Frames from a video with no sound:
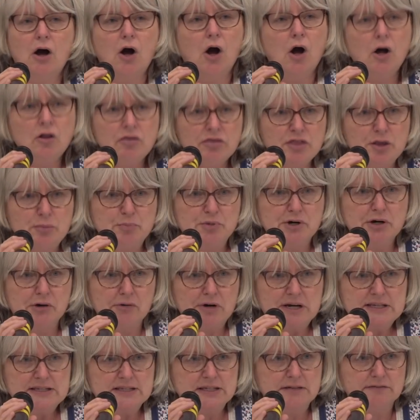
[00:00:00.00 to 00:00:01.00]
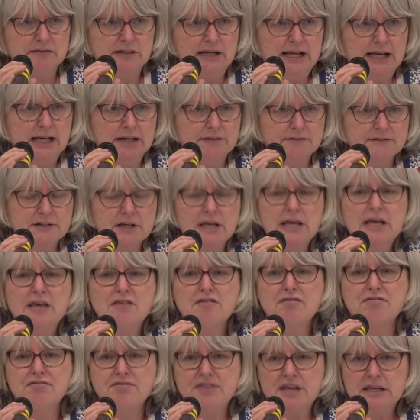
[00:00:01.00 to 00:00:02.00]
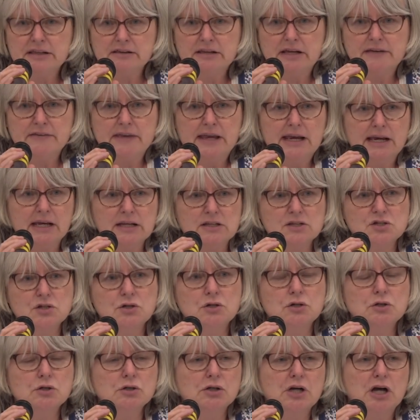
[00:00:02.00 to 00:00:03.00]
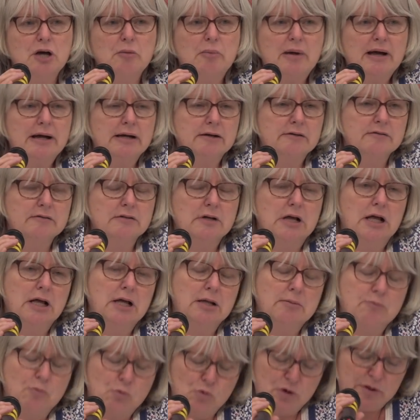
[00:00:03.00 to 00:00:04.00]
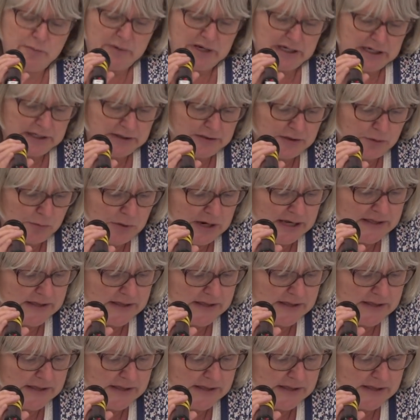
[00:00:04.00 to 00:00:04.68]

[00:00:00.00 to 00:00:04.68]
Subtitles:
on the progressive left think that they can talk about women in the way